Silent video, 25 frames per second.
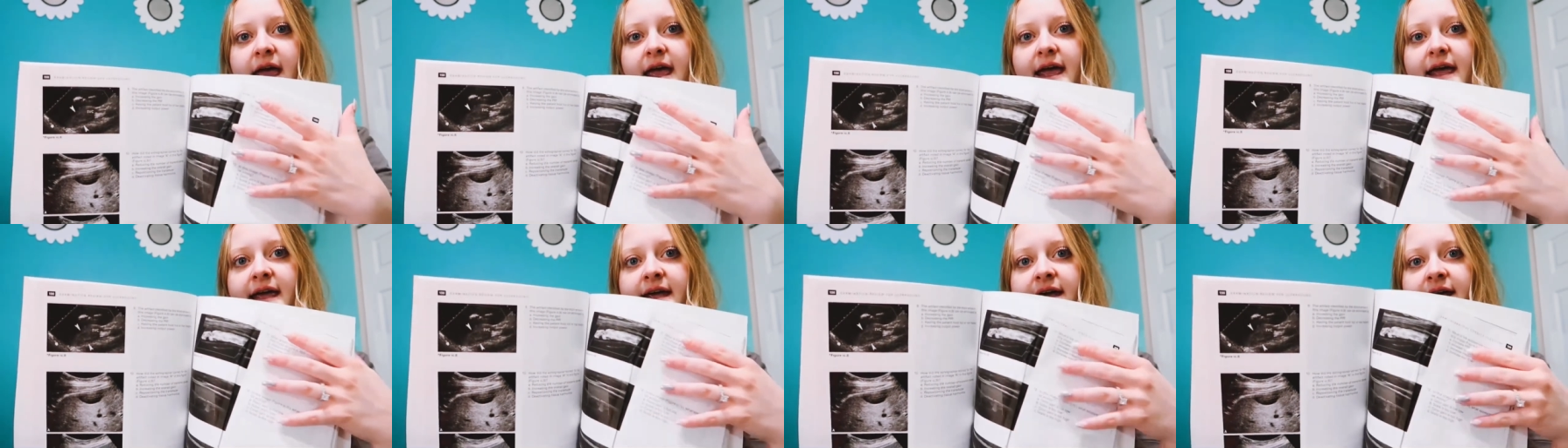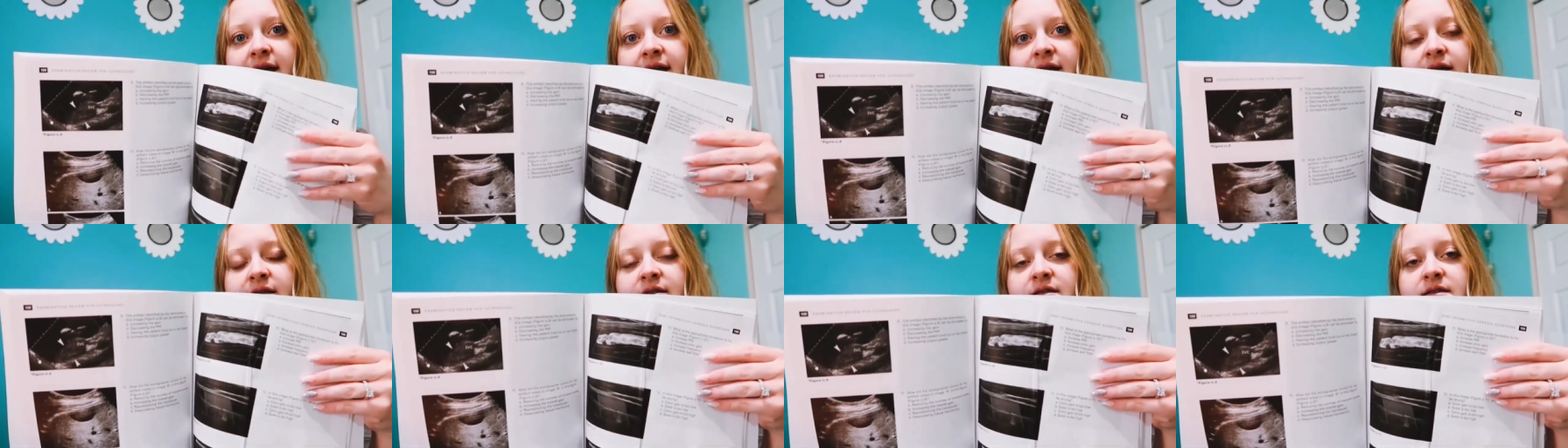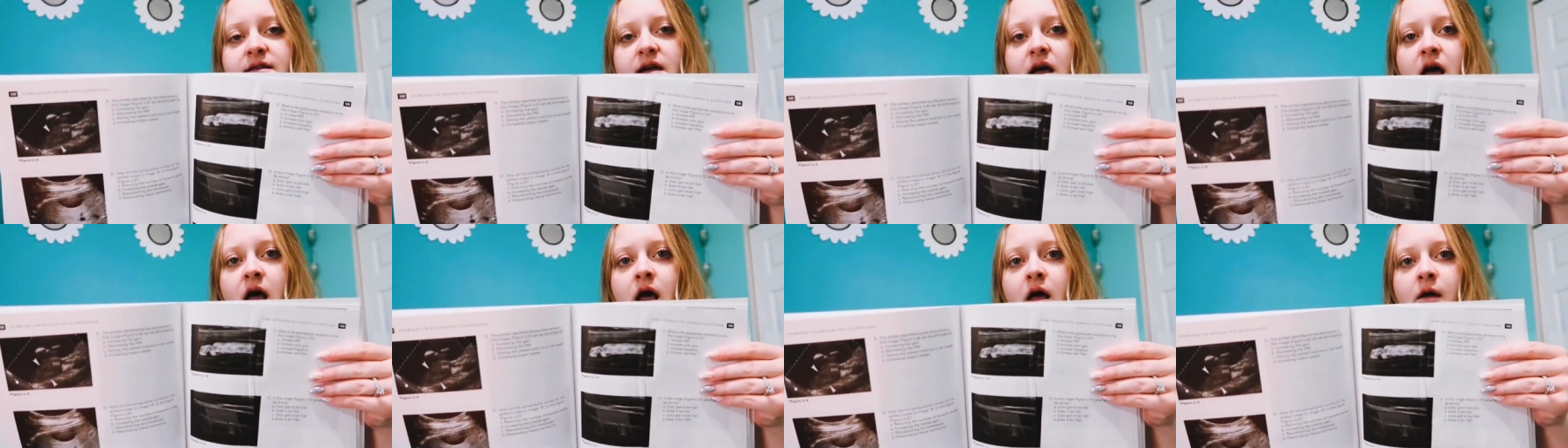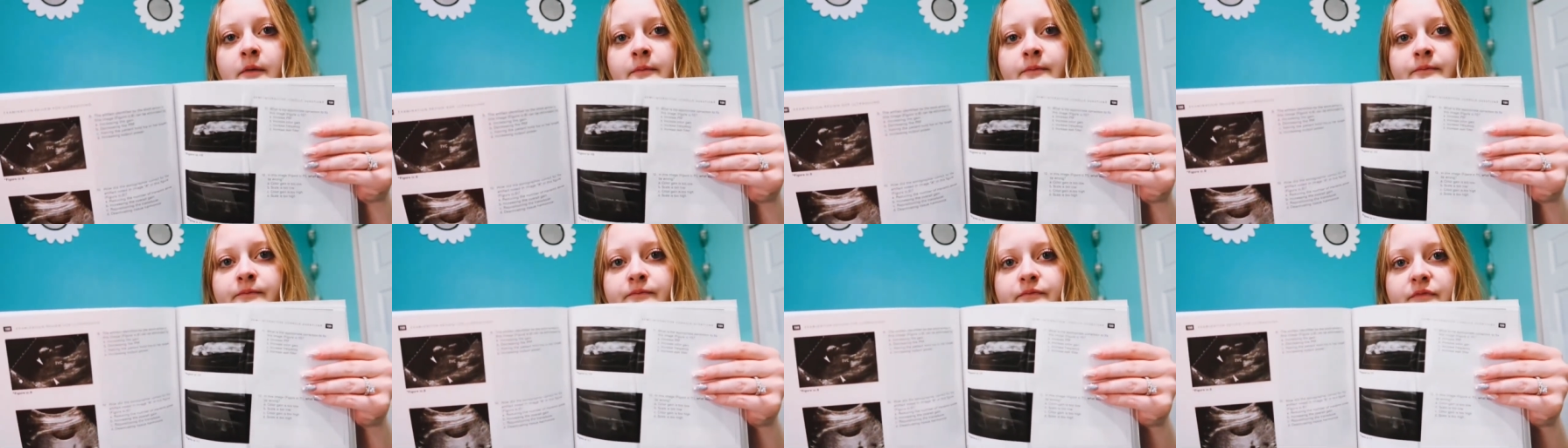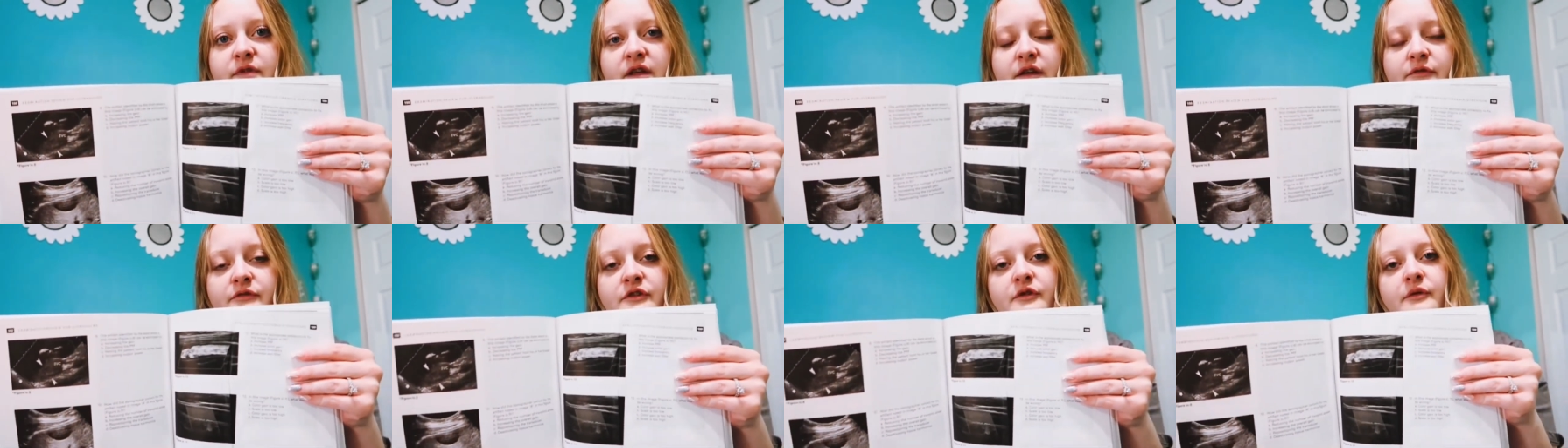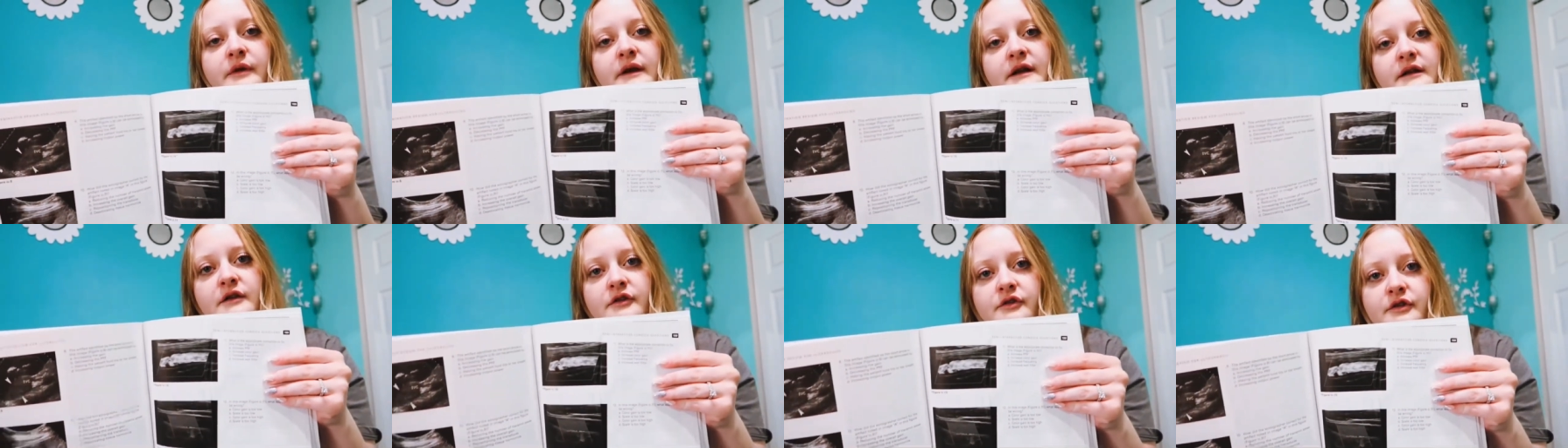And if you
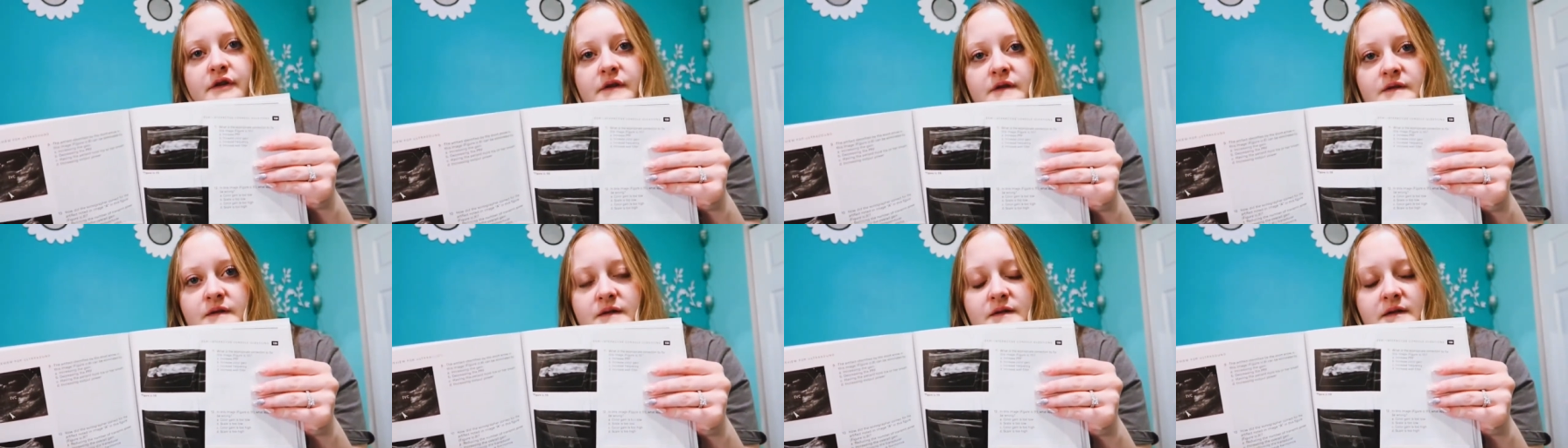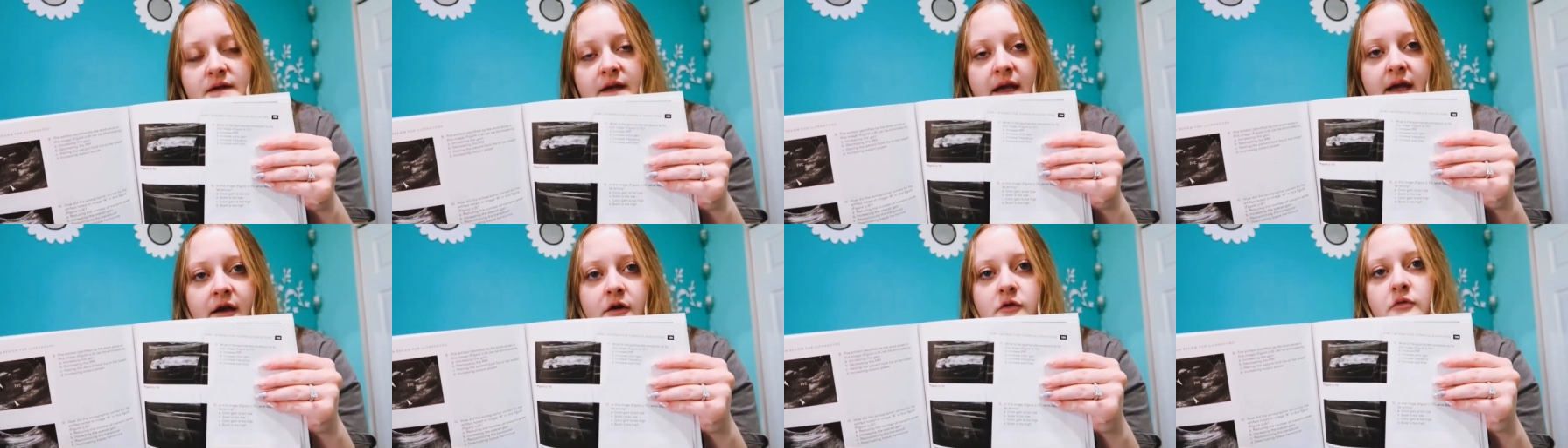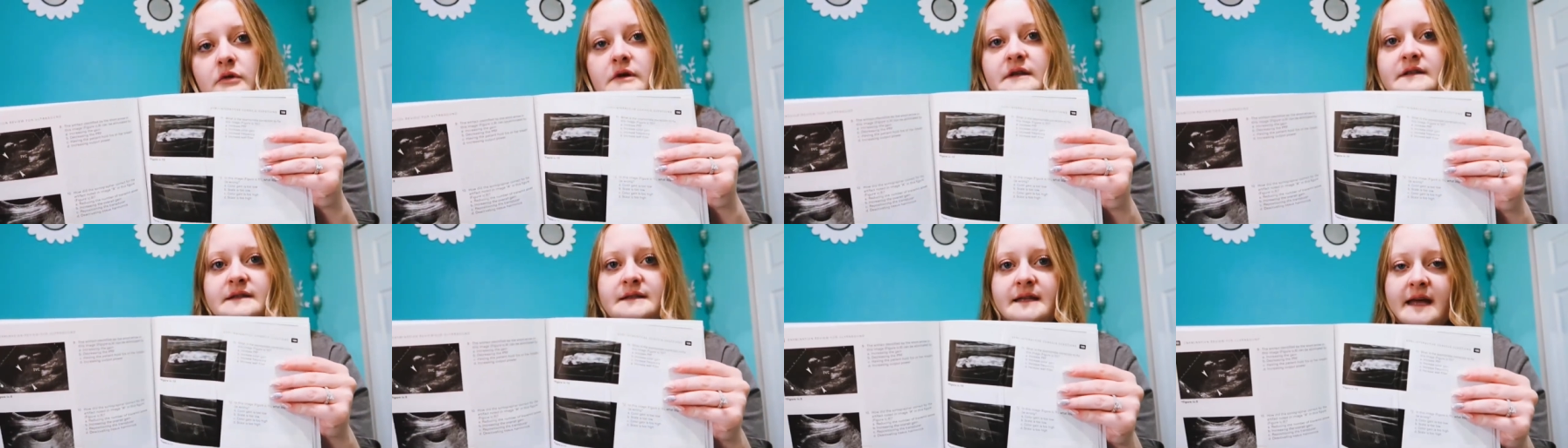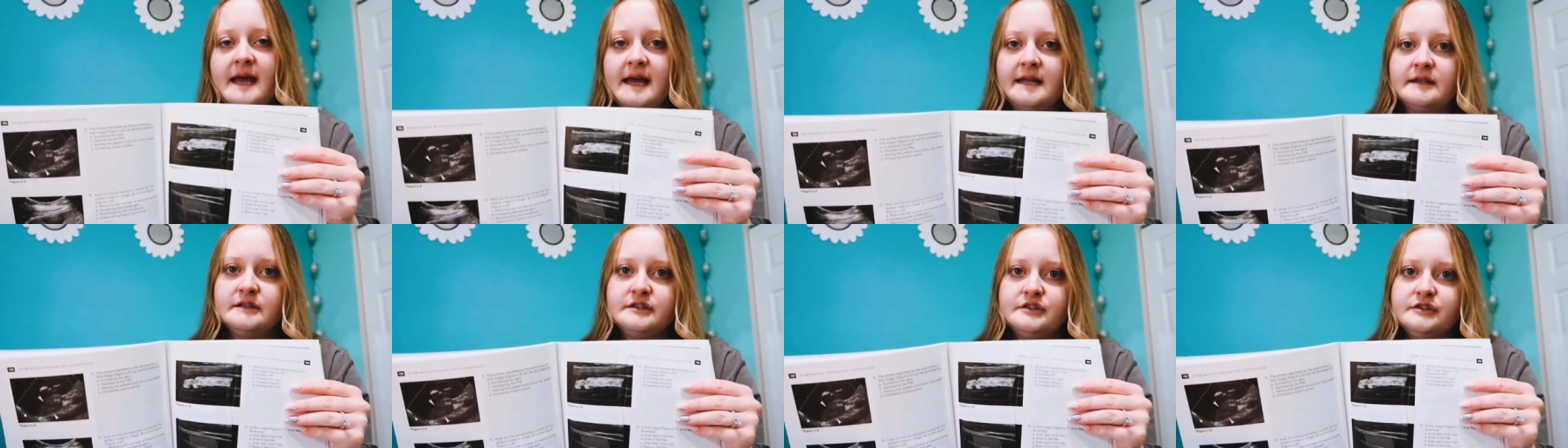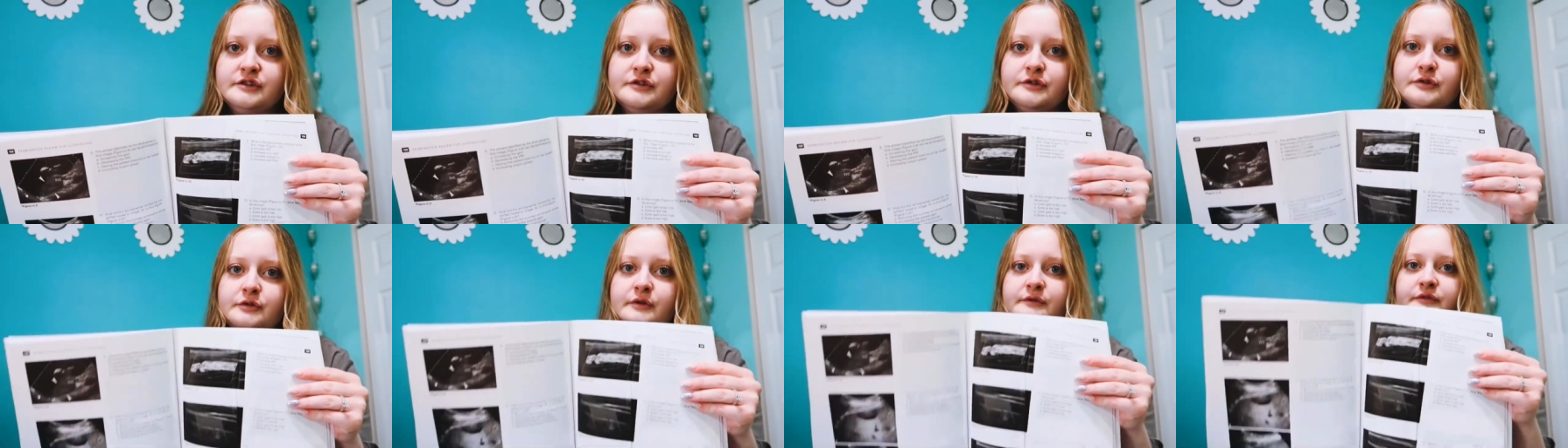increase the scale, what does that do?